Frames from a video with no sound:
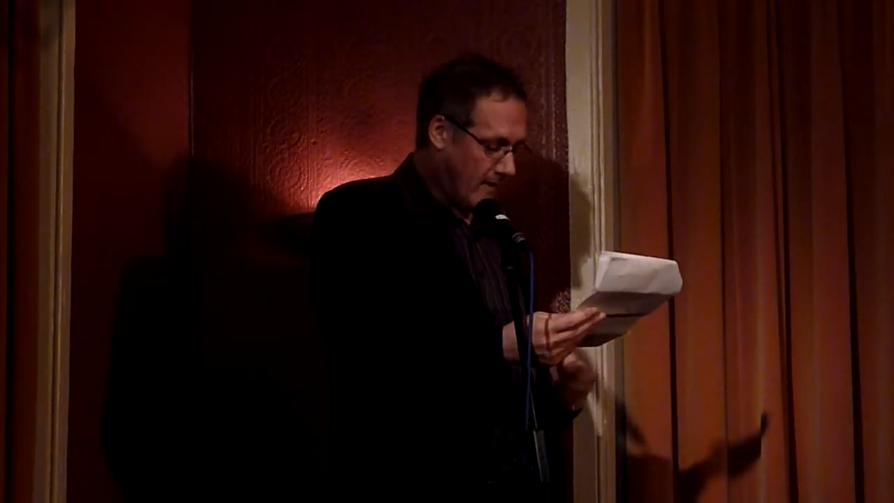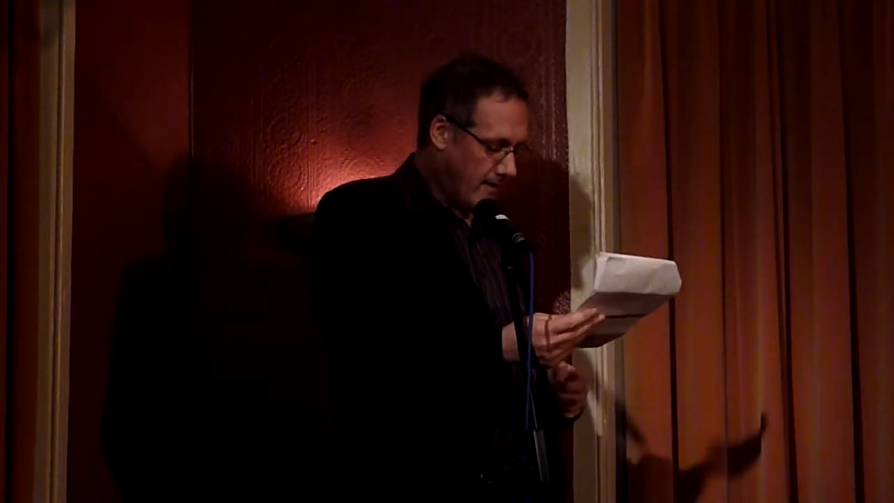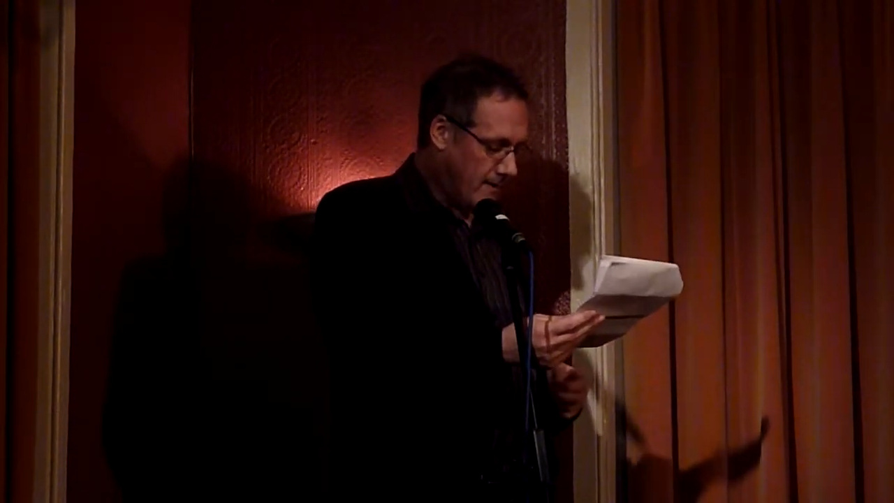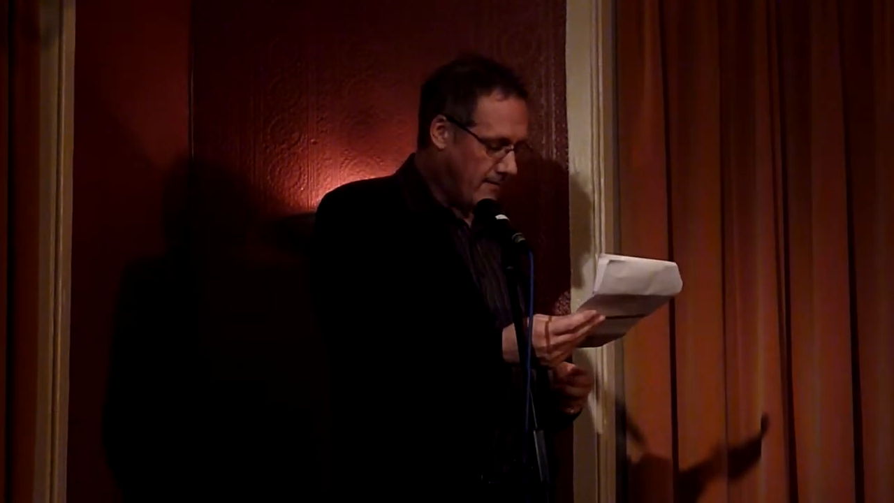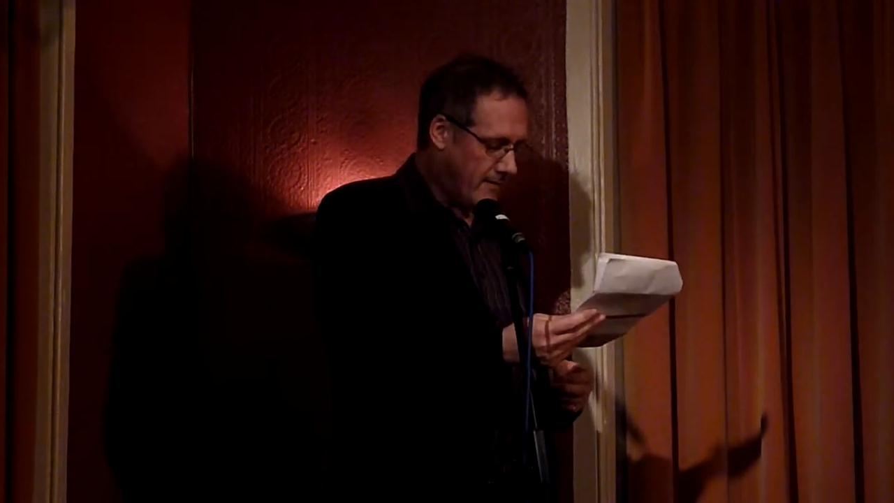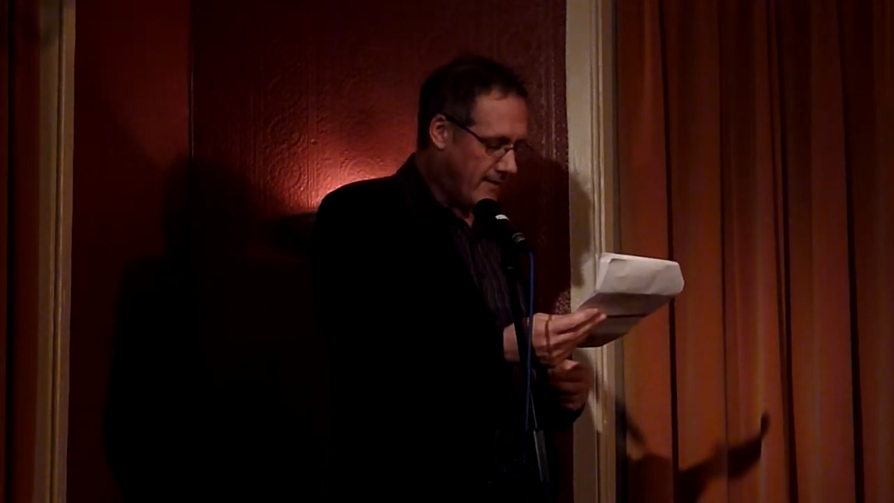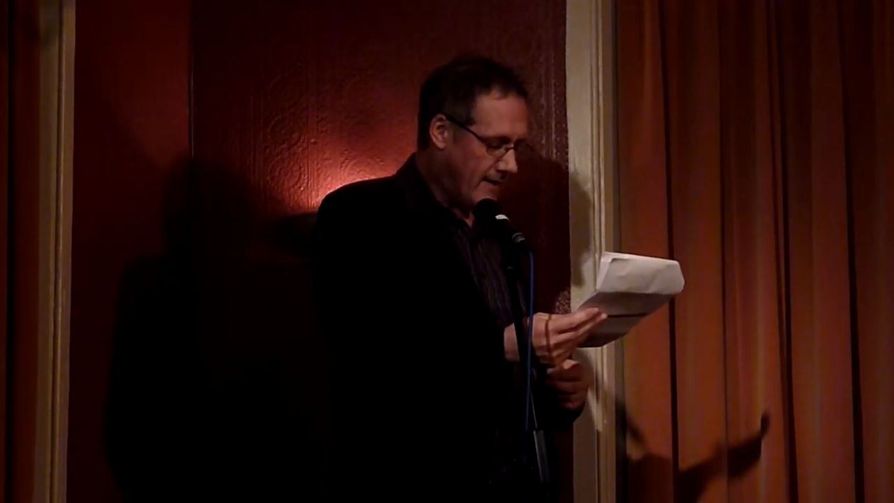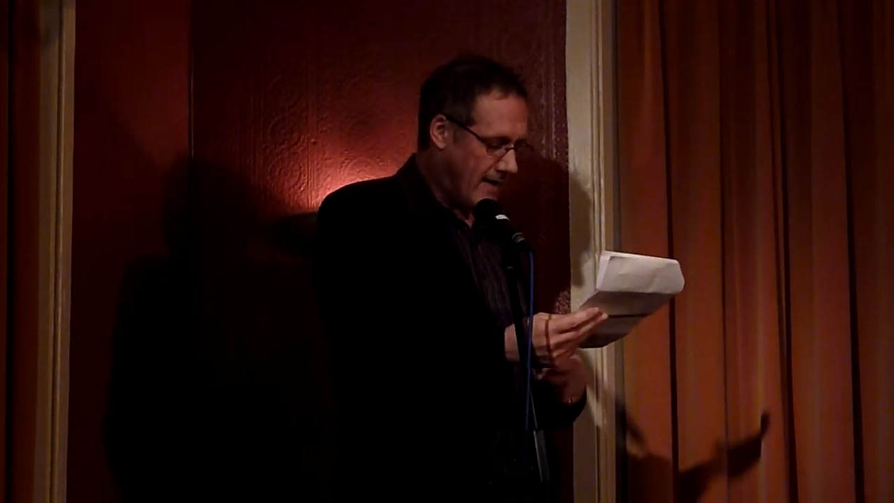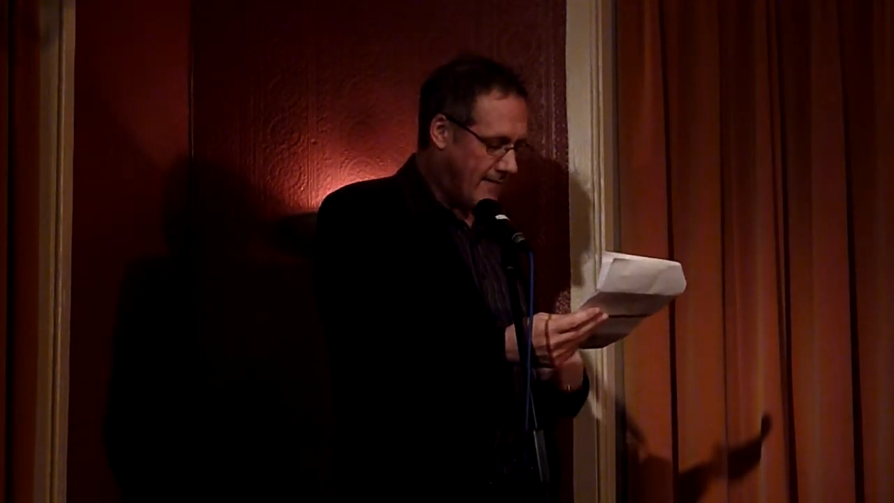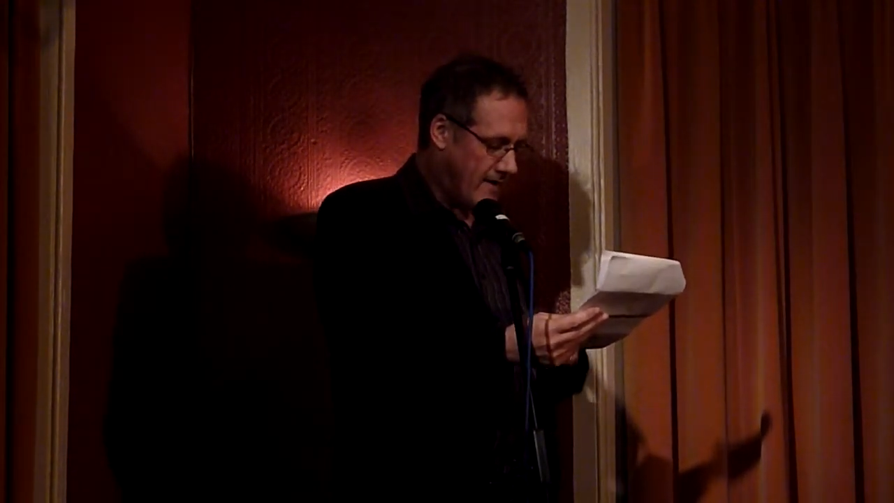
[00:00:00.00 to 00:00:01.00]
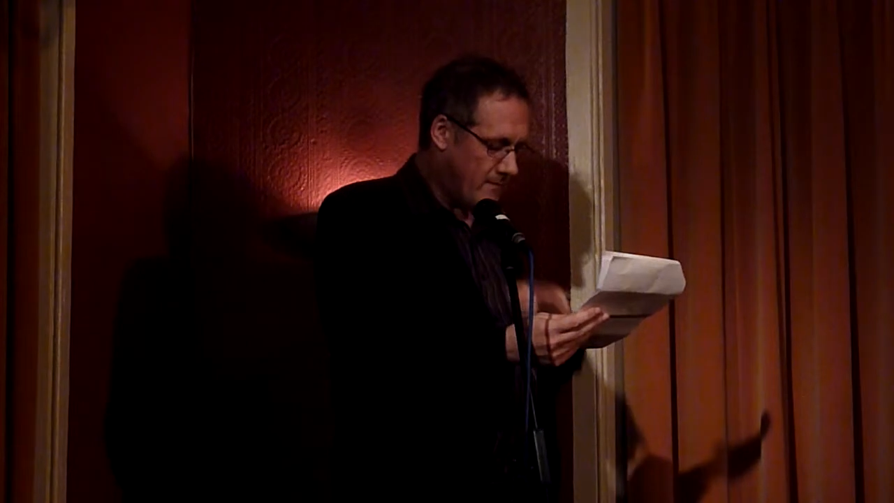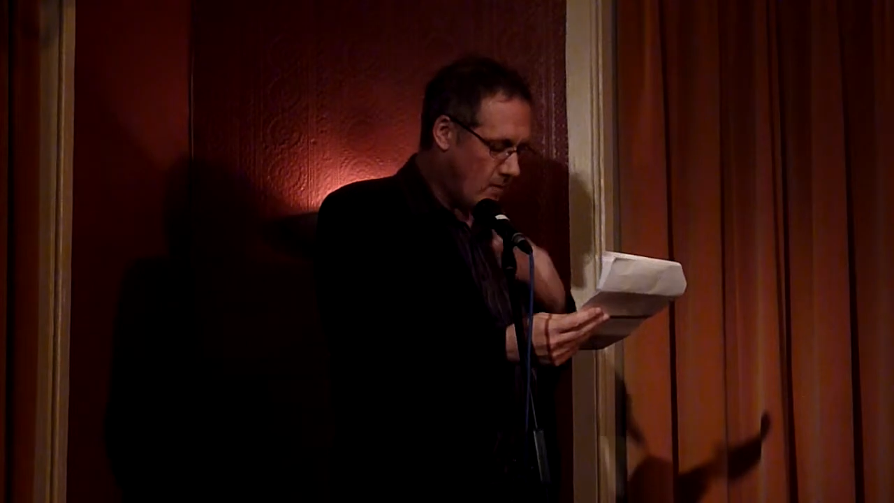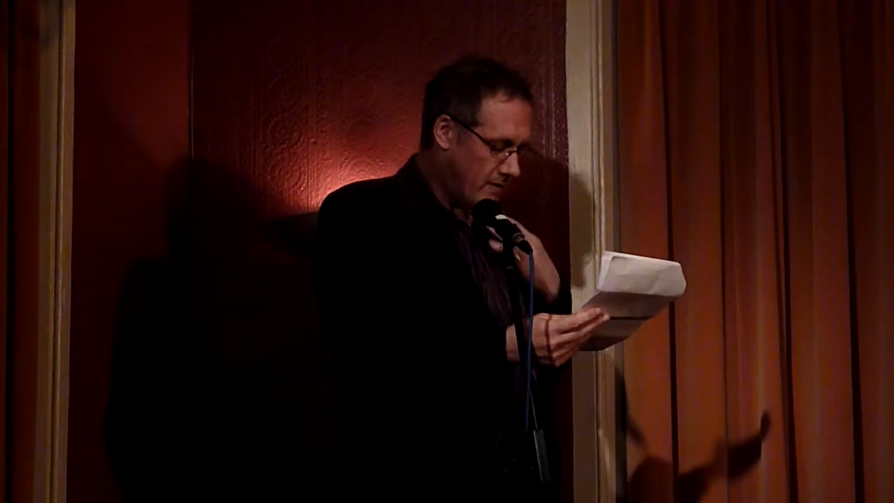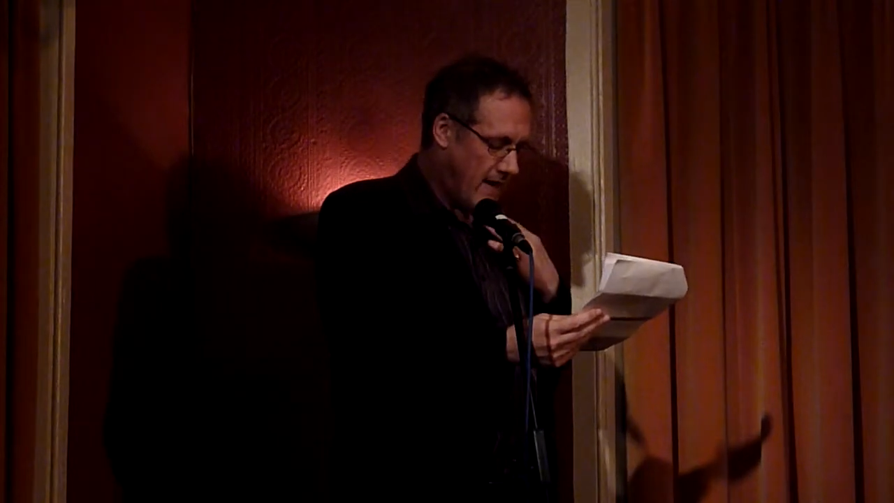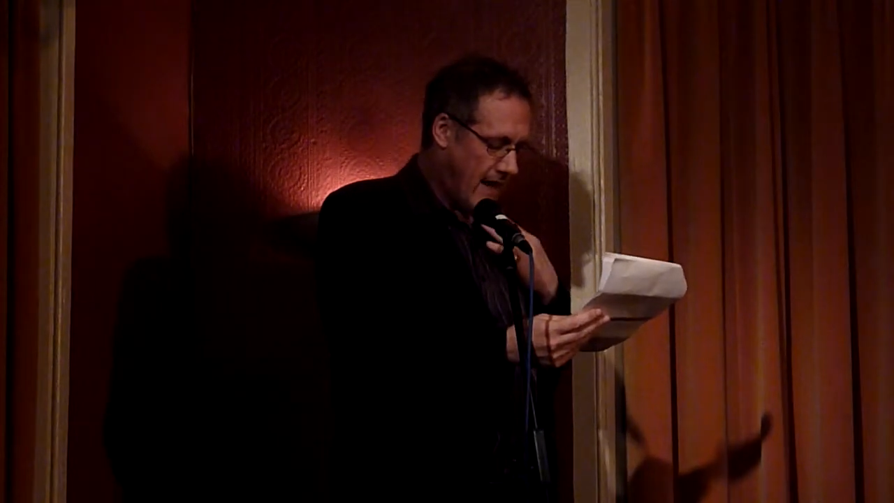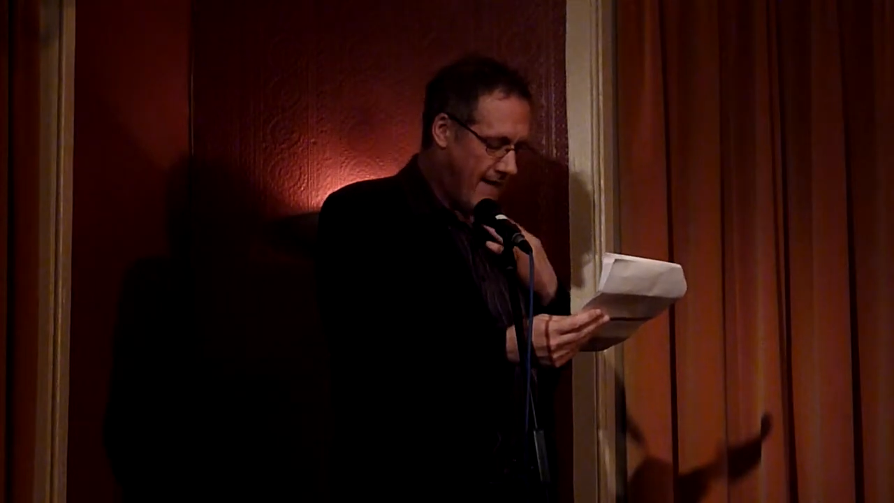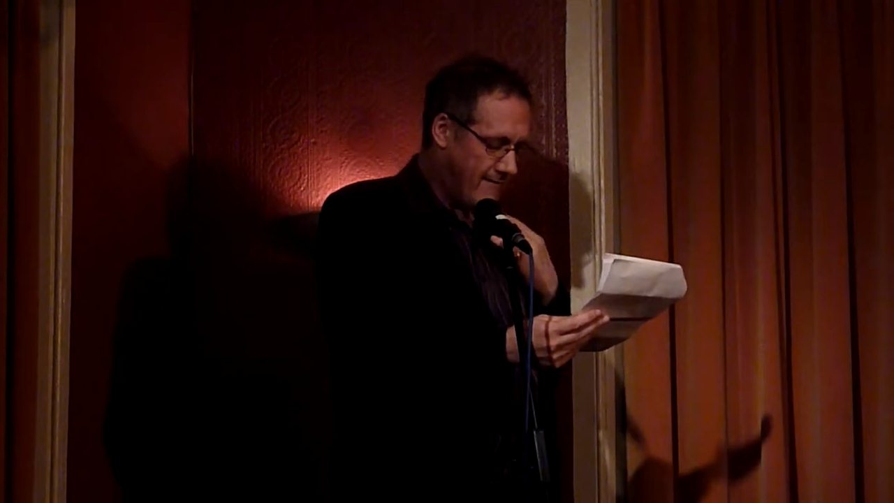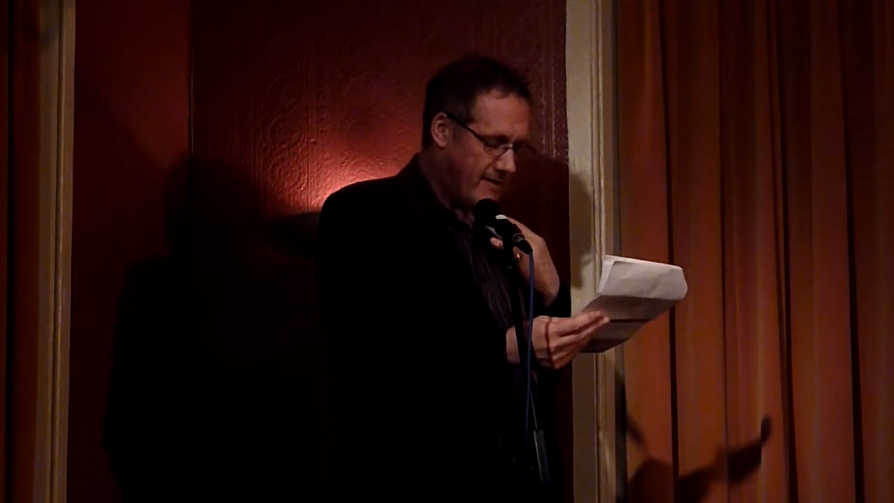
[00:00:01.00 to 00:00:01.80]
I didn't think they'd have one here,